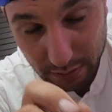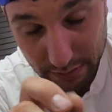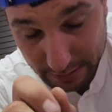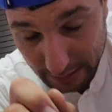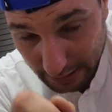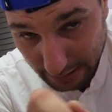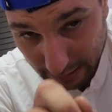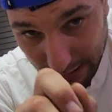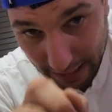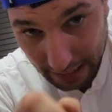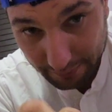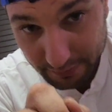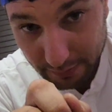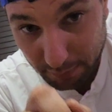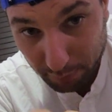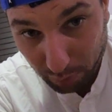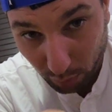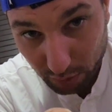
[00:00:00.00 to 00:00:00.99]
didn't have
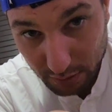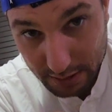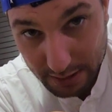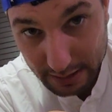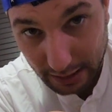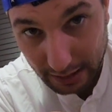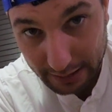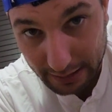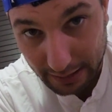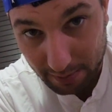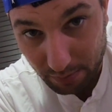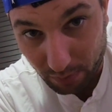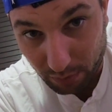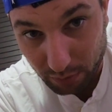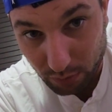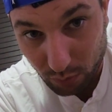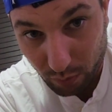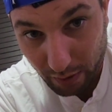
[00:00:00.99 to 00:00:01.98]
the bolts tightened up
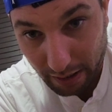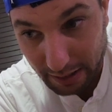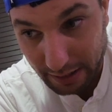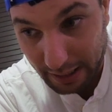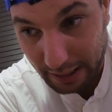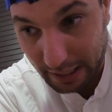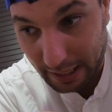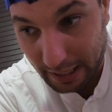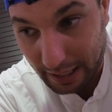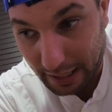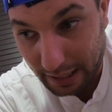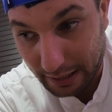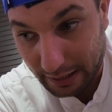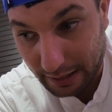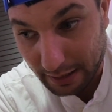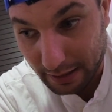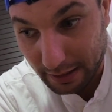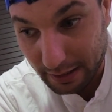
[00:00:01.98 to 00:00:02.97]
all the way,
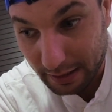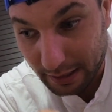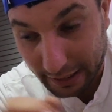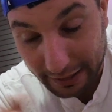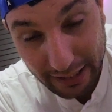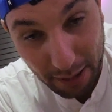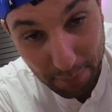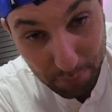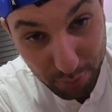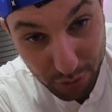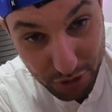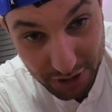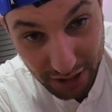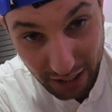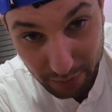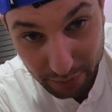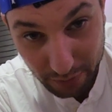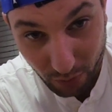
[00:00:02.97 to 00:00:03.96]
and it got pushed
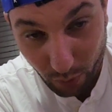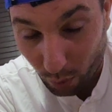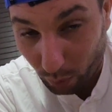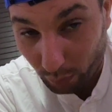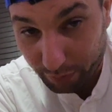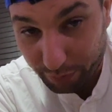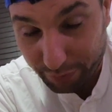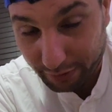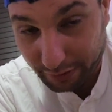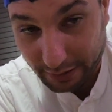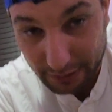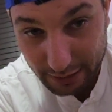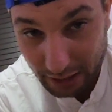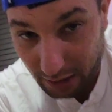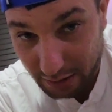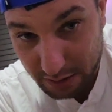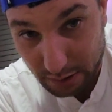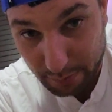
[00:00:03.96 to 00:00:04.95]
out. The whole freaking
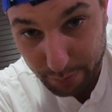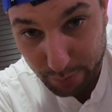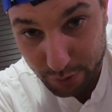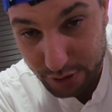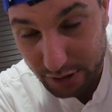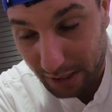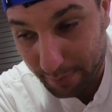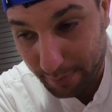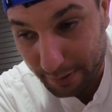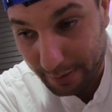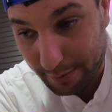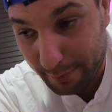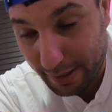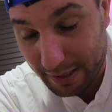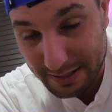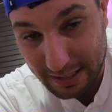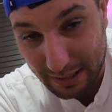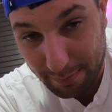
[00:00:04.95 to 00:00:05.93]
nozzle pushed up, and it
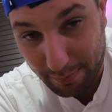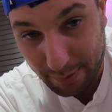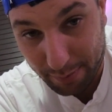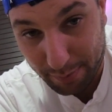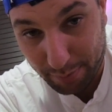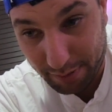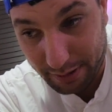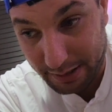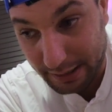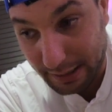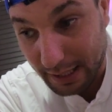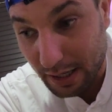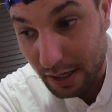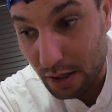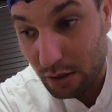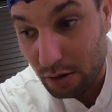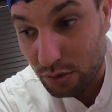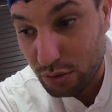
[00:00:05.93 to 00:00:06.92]
messed up my print.
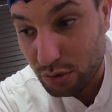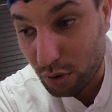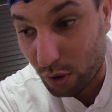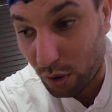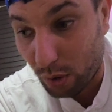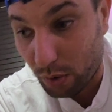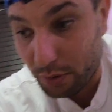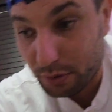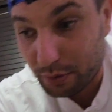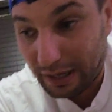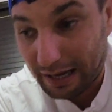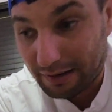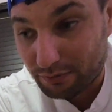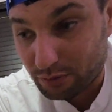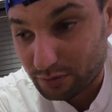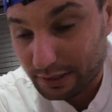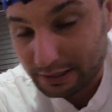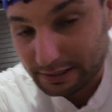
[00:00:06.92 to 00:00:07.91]
So you have
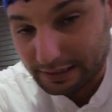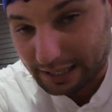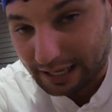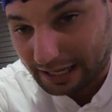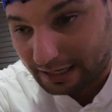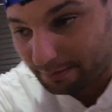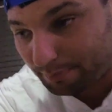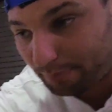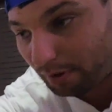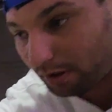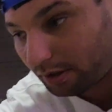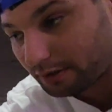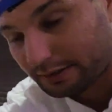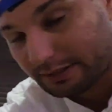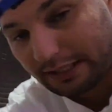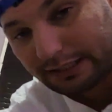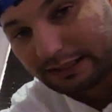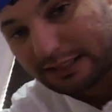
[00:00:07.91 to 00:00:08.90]
to take the head
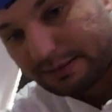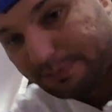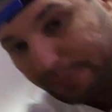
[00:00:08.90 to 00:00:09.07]
apart, take this